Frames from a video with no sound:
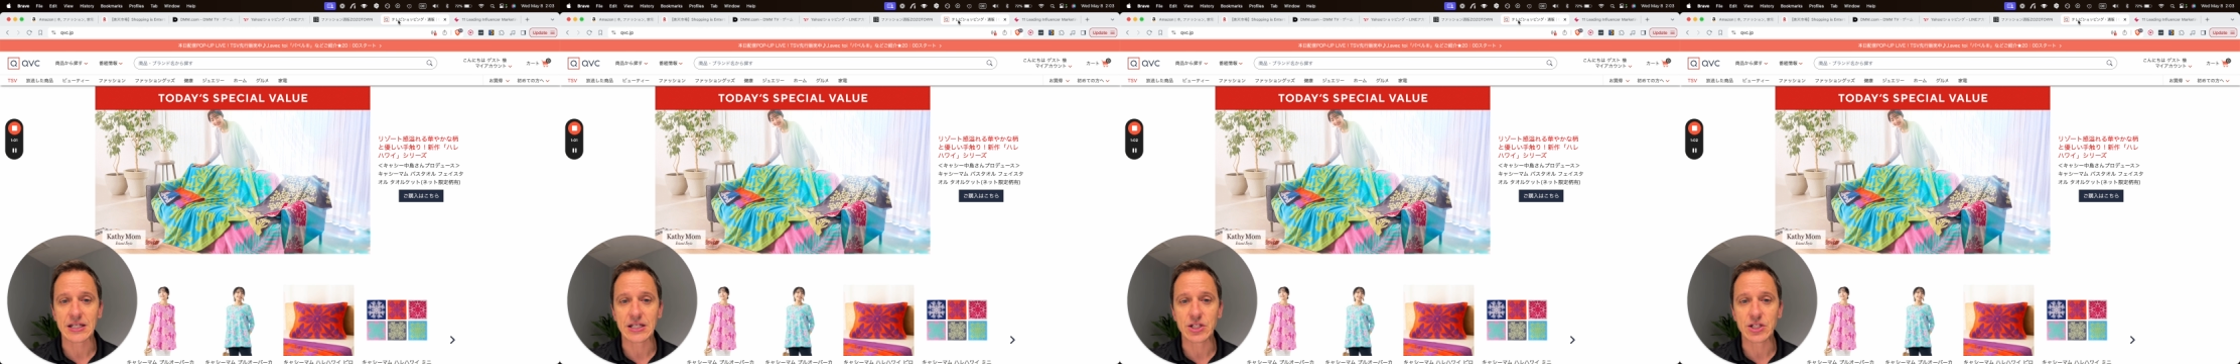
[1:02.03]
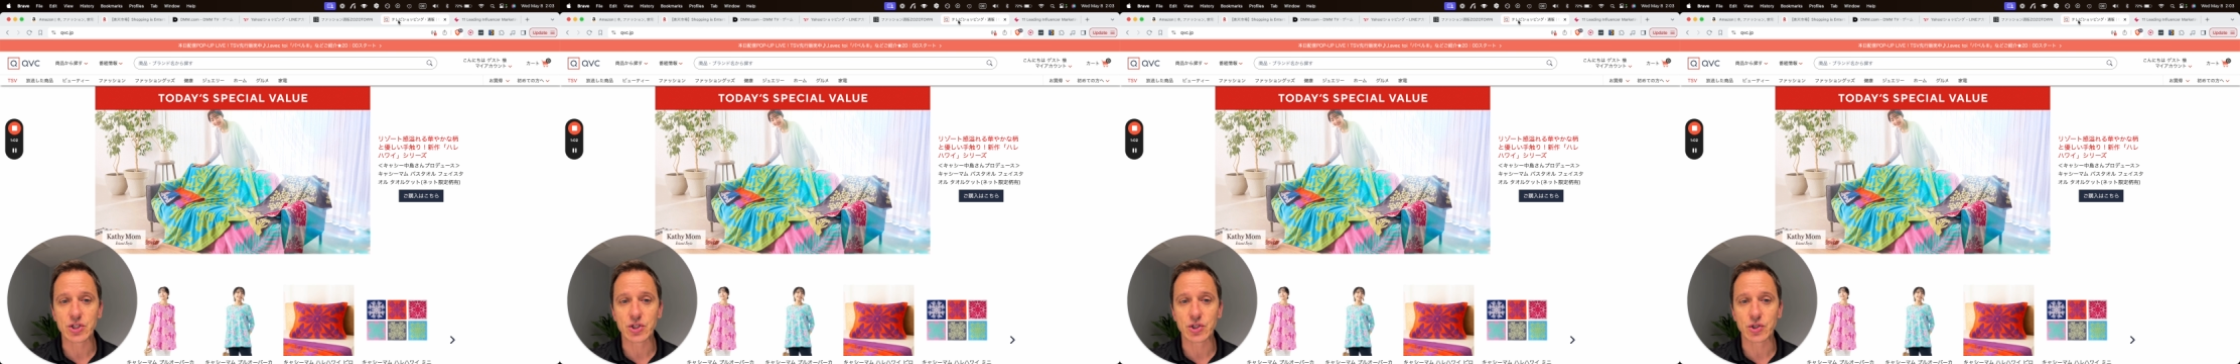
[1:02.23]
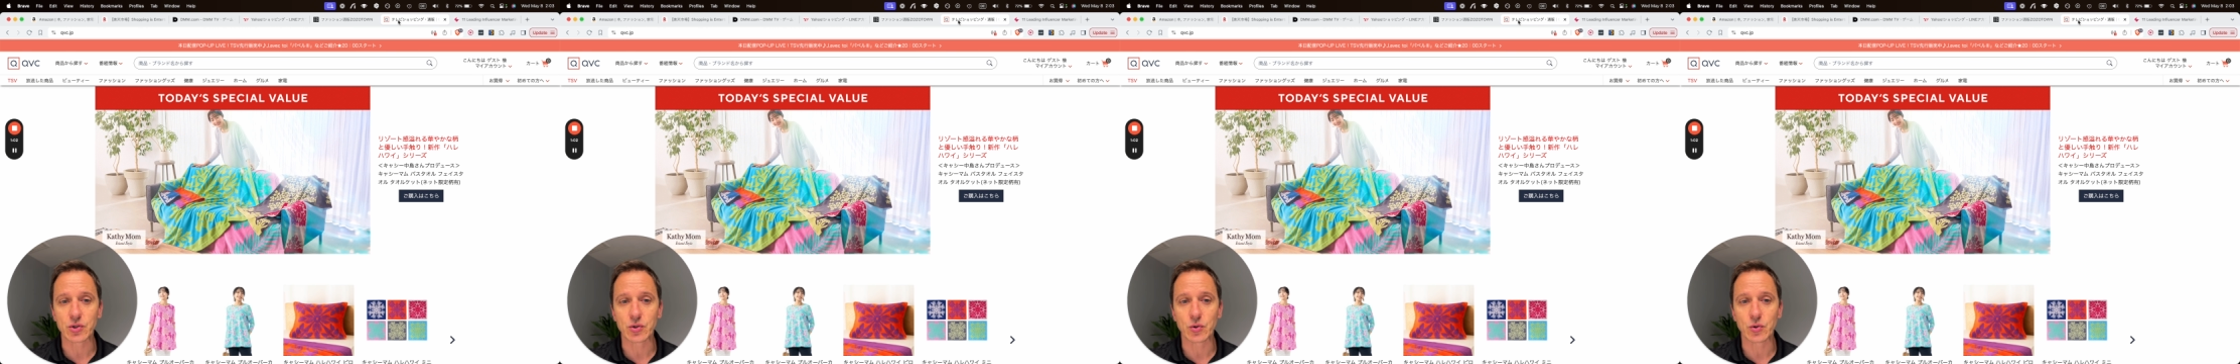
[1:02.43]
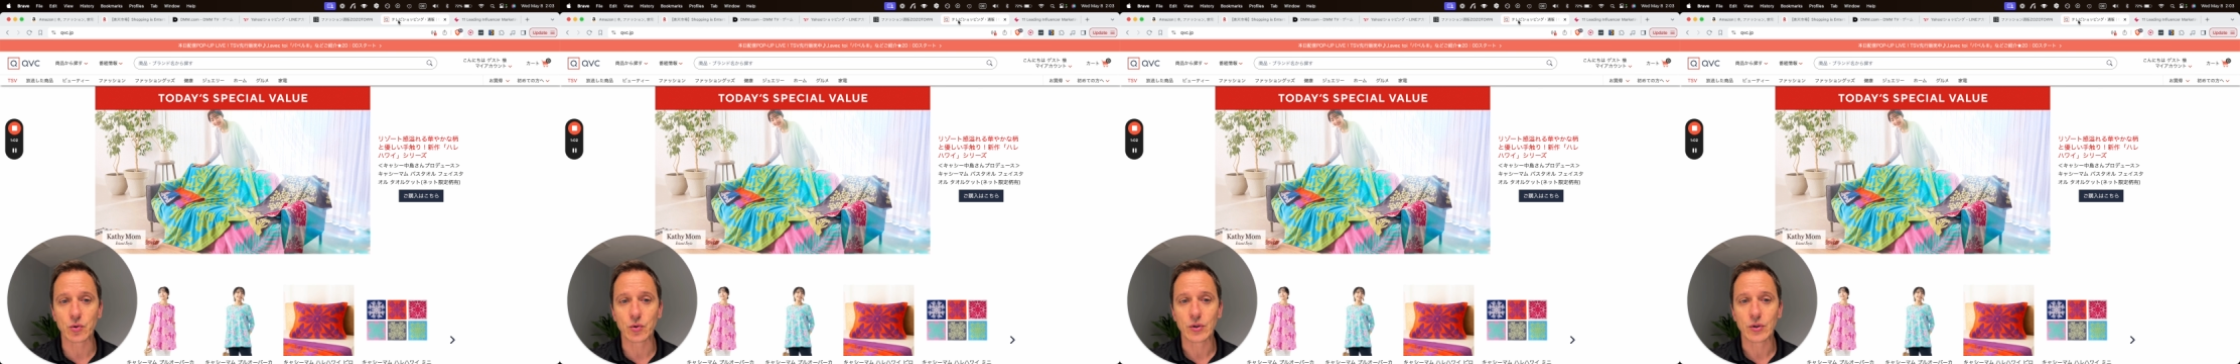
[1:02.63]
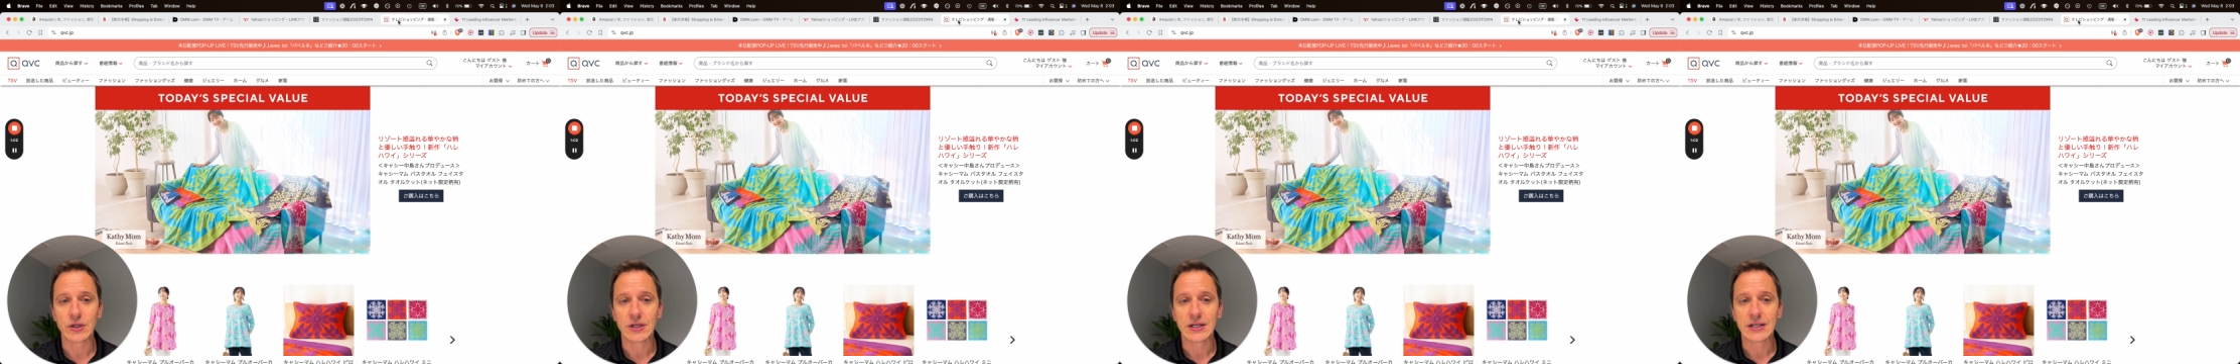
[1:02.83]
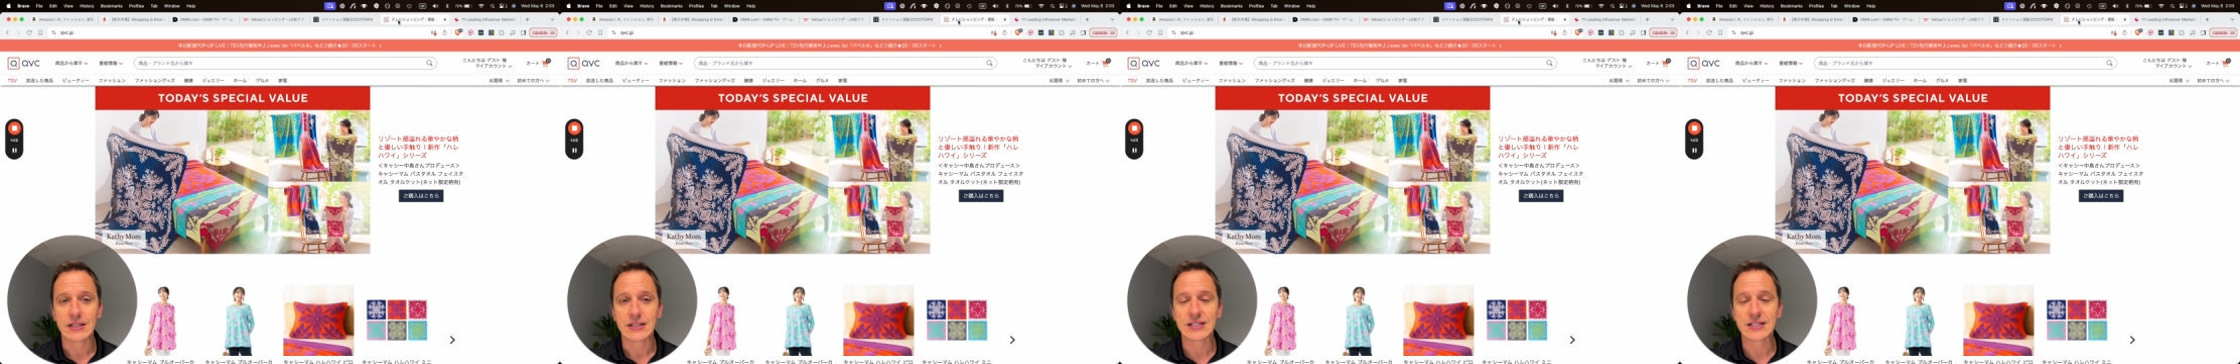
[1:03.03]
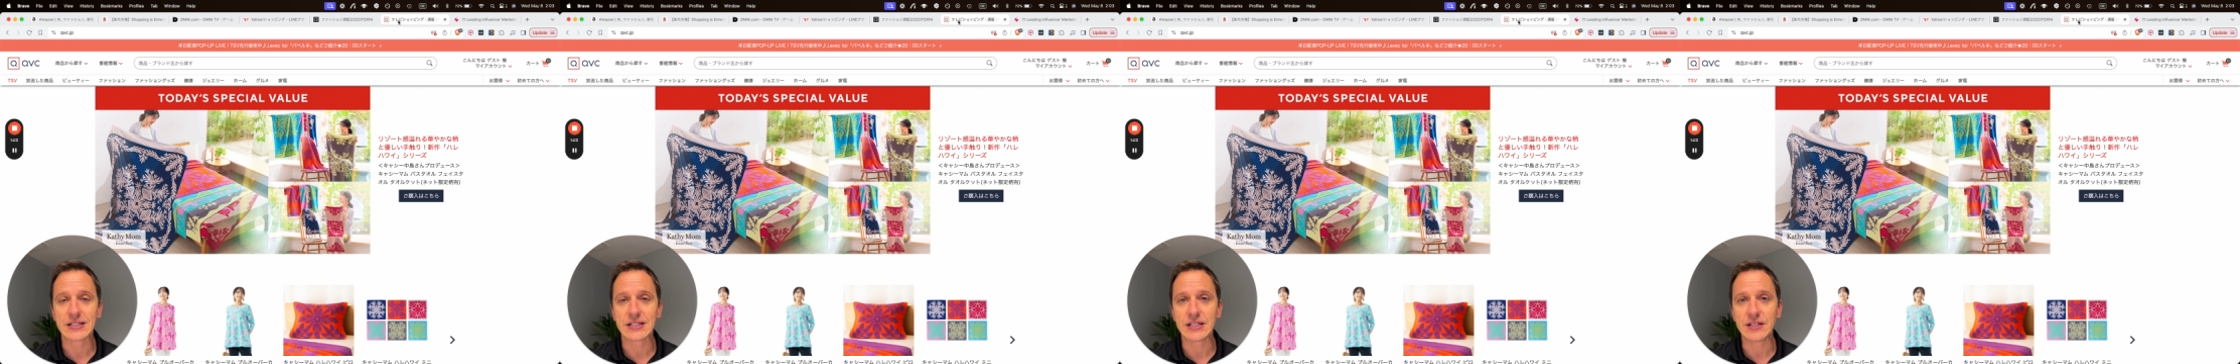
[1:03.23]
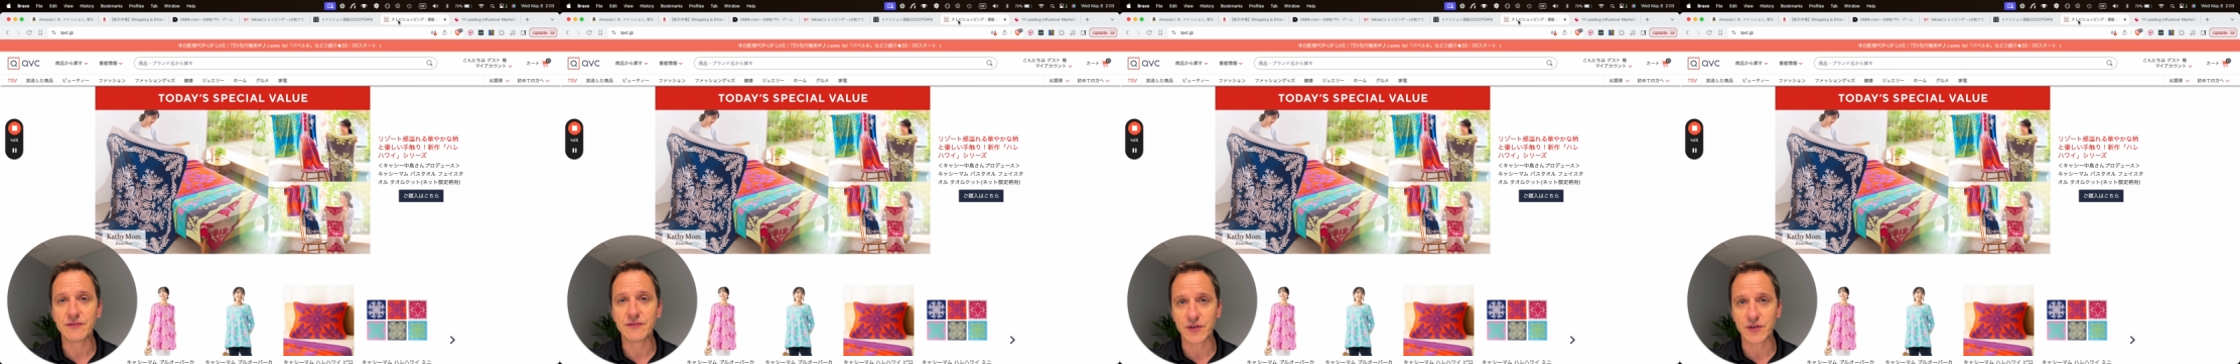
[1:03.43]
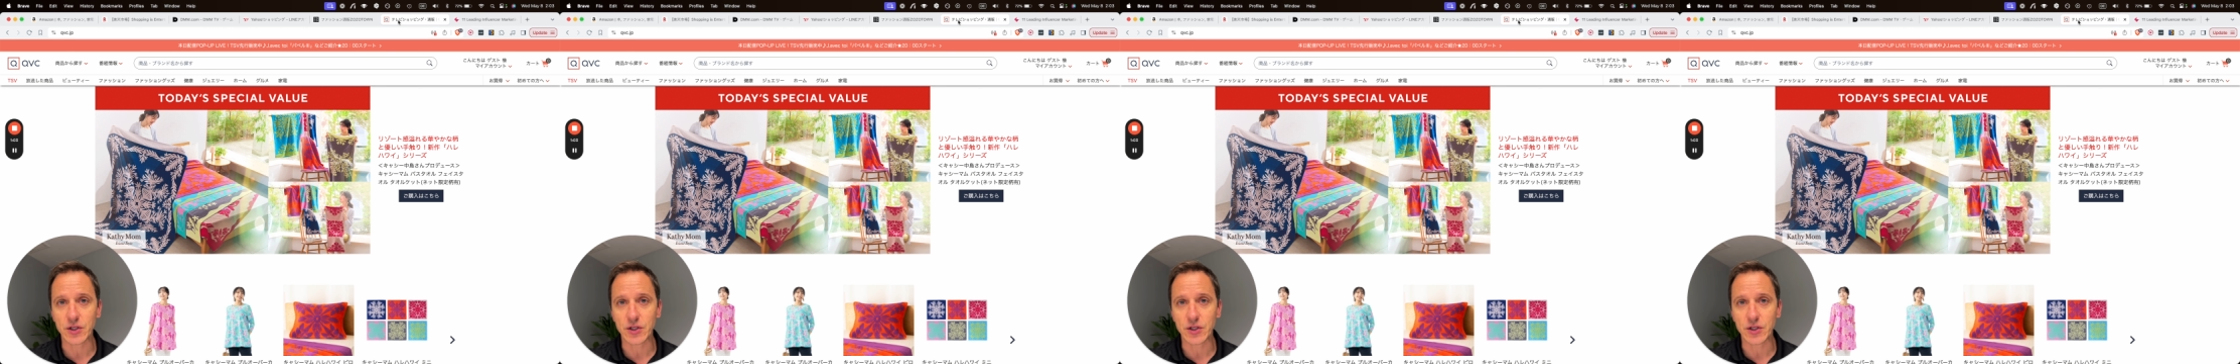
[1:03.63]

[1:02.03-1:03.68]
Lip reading: into TV